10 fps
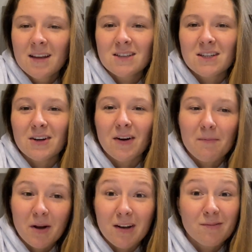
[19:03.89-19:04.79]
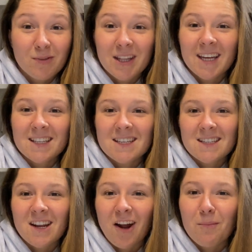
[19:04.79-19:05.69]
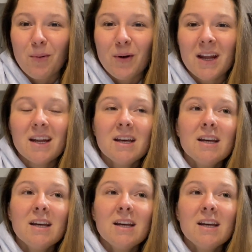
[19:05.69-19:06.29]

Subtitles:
So I've been really consistent and on point.